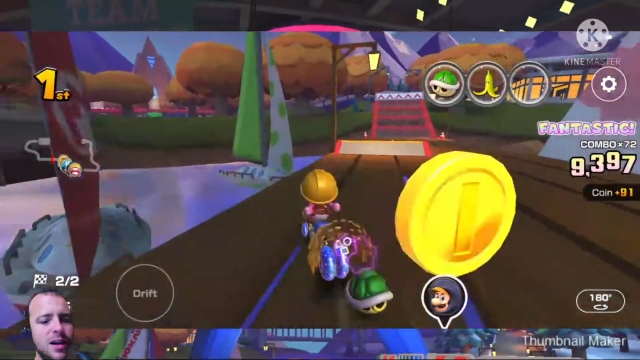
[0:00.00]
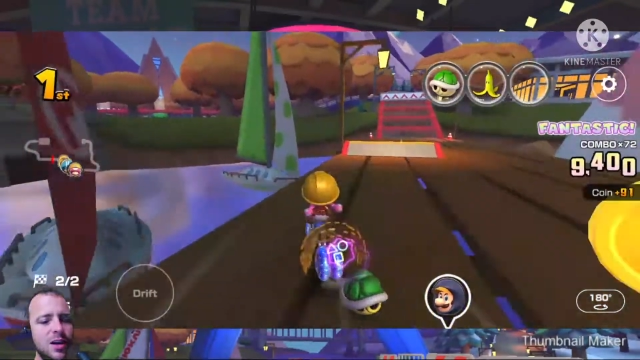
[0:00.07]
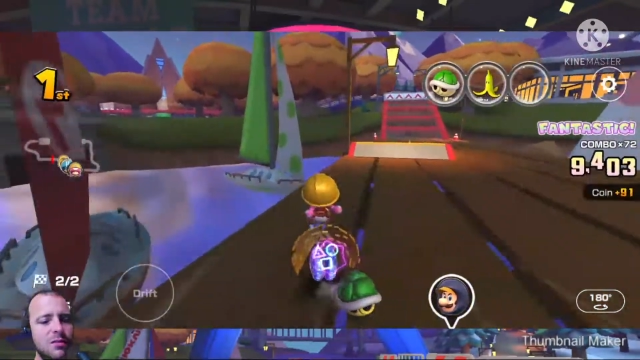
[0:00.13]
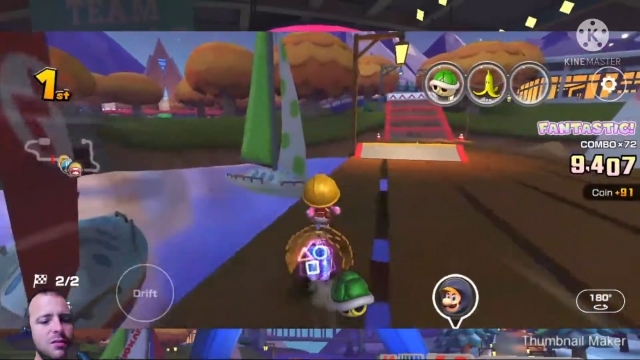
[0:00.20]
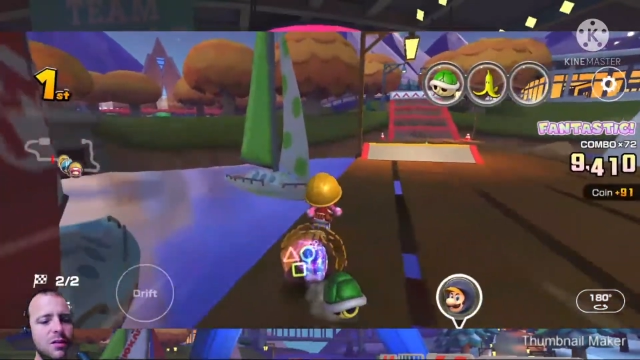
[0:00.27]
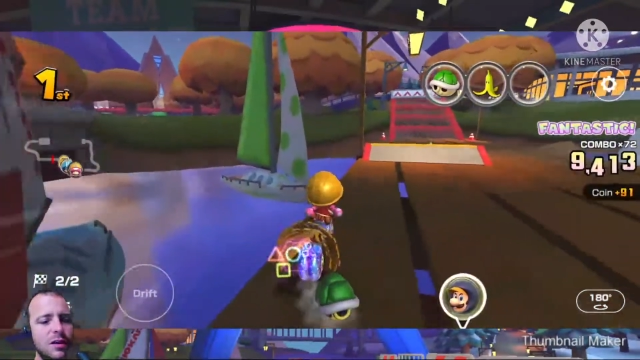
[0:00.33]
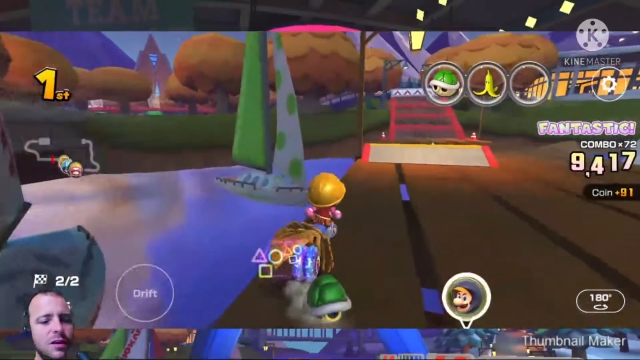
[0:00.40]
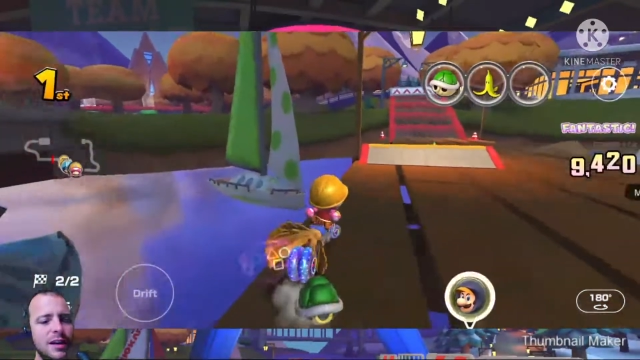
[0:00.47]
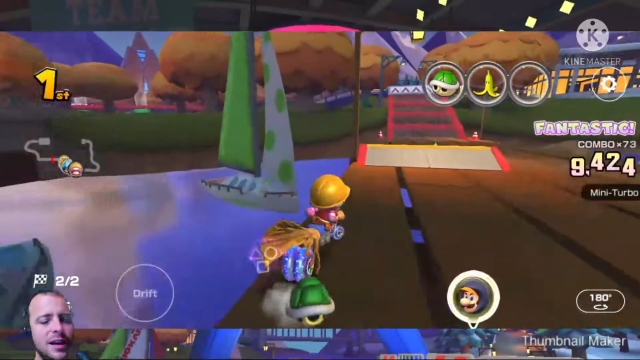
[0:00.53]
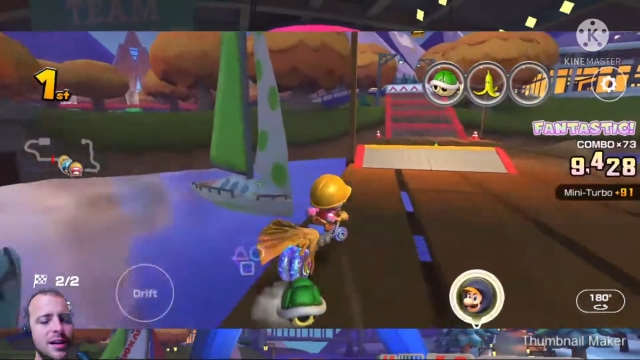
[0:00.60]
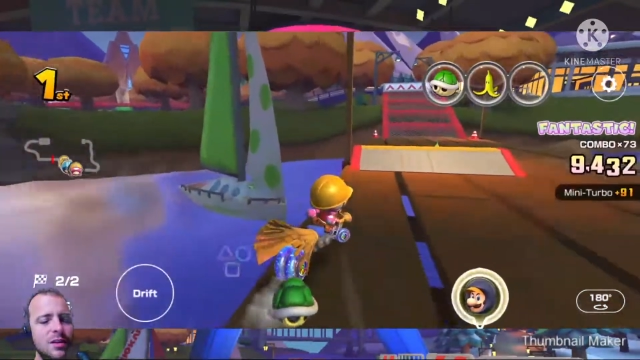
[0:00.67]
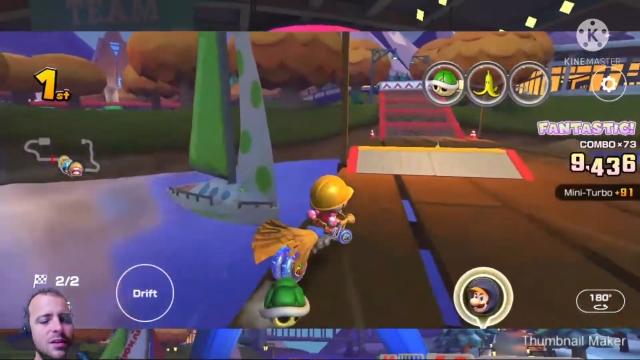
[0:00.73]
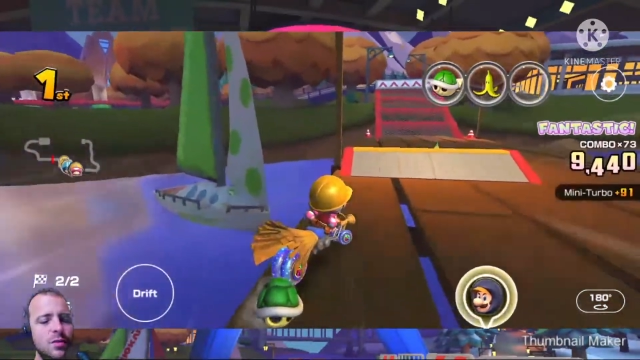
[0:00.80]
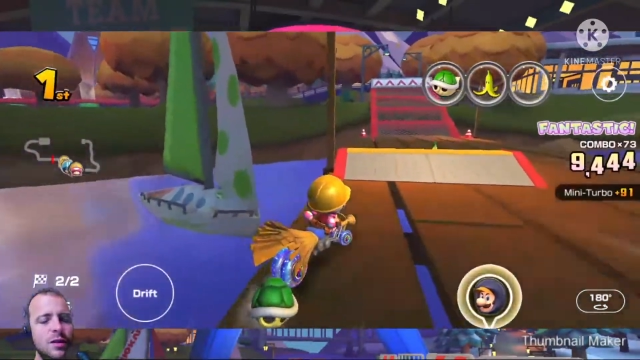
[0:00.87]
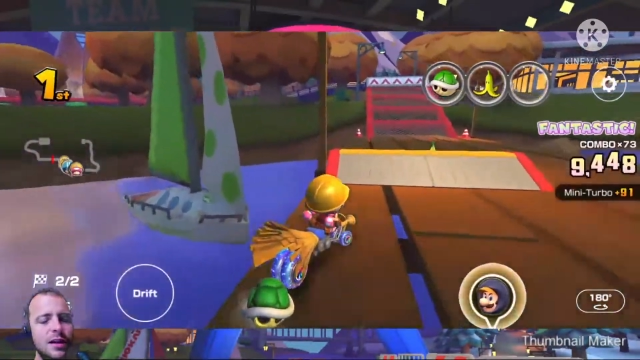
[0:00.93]
to go for
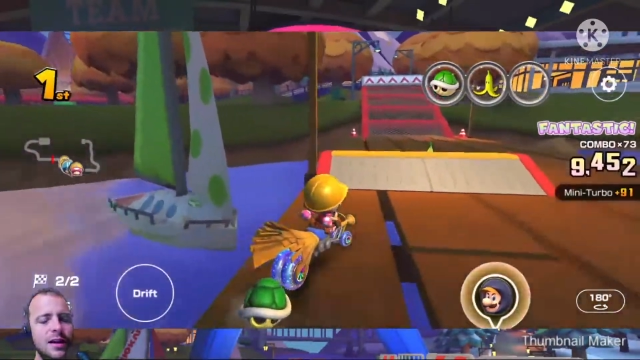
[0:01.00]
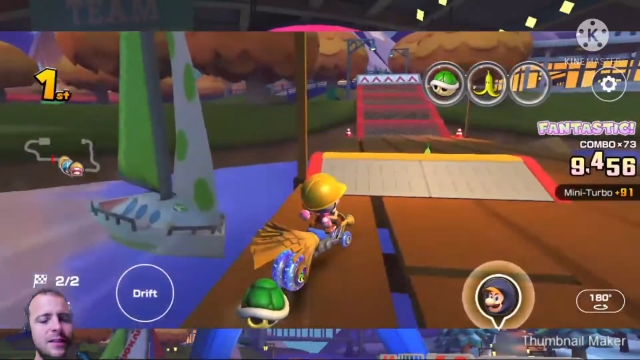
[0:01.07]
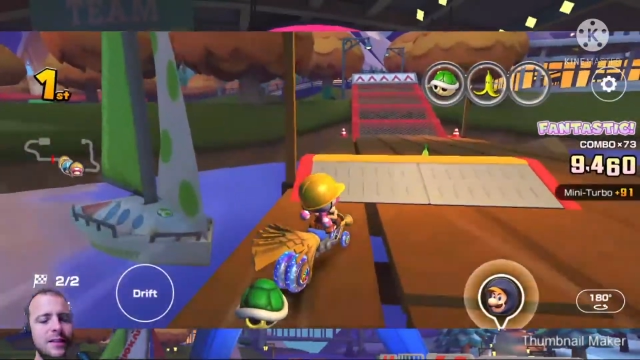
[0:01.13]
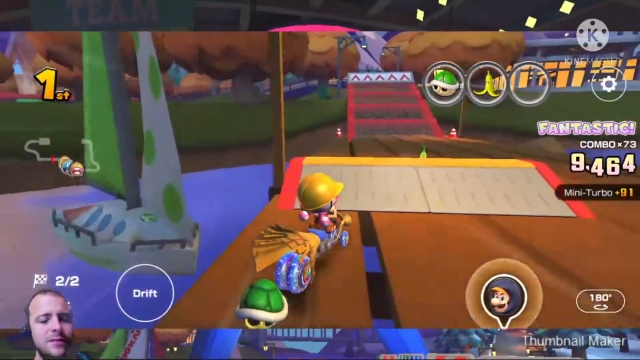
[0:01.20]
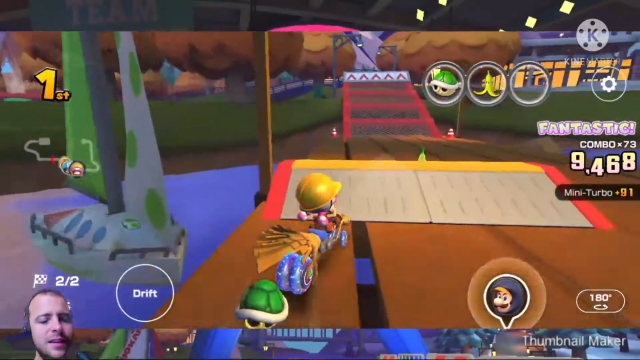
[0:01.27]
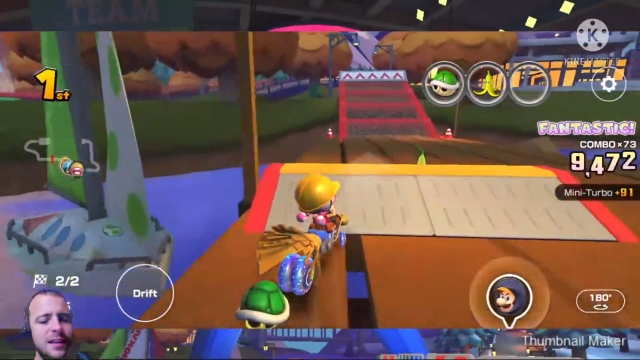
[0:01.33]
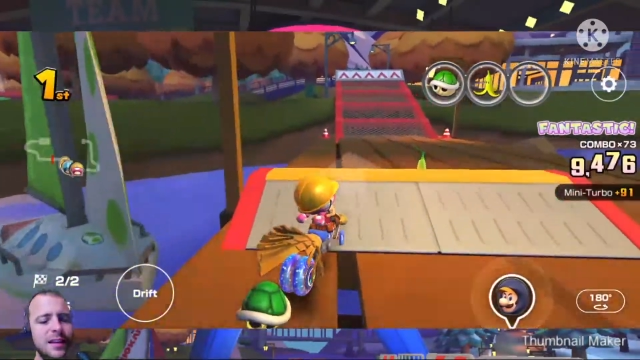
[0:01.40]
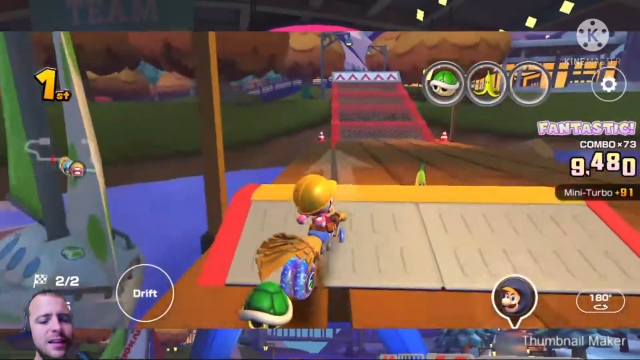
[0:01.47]
the other one.